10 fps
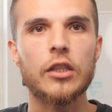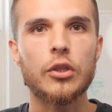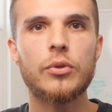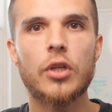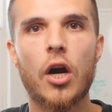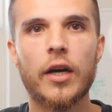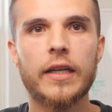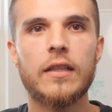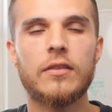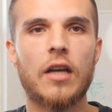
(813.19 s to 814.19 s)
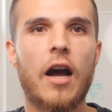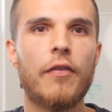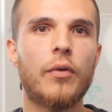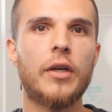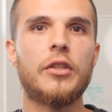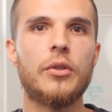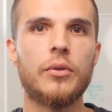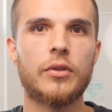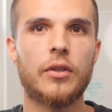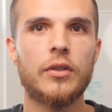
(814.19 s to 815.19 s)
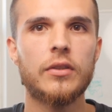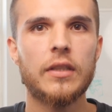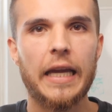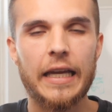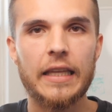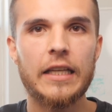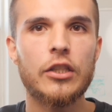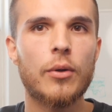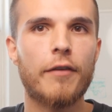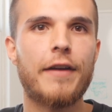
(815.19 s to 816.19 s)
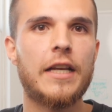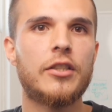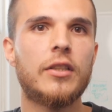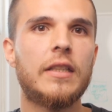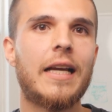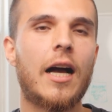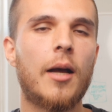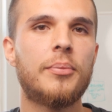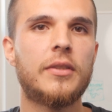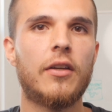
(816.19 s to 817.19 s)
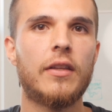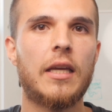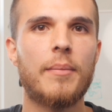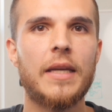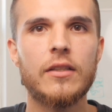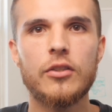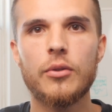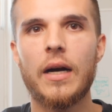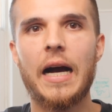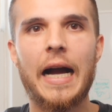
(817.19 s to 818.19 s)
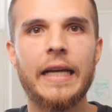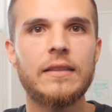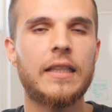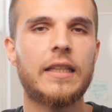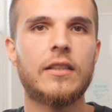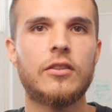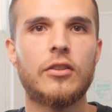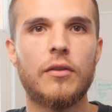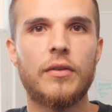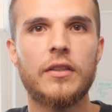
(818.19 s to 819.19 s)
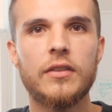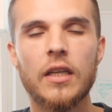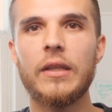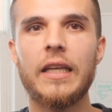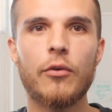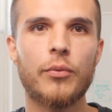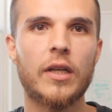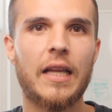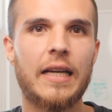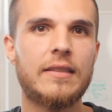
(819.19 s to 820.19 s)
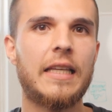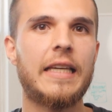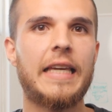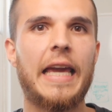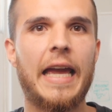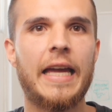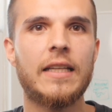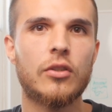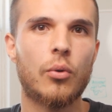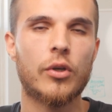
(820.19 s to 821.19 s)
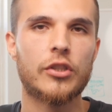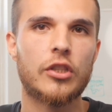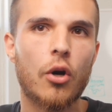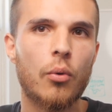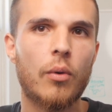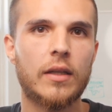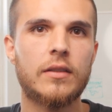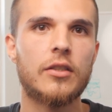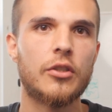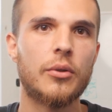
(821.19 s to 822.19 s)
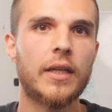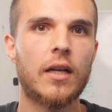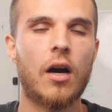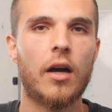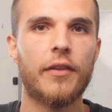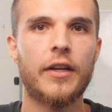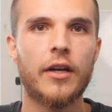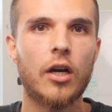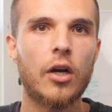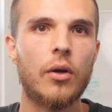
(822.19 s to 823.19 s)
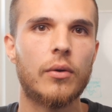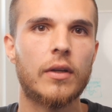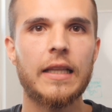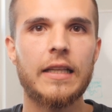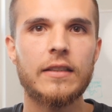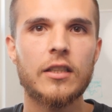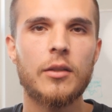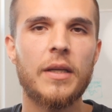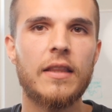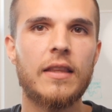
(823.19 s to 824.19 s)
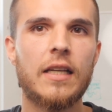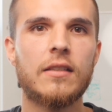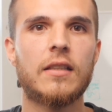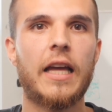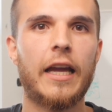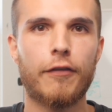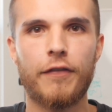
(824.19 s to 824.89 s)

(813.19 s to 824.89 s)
you target software users and then you eventually upsell them into a high ticket service when they realize they can't or don't want to do it on their own. This could be things like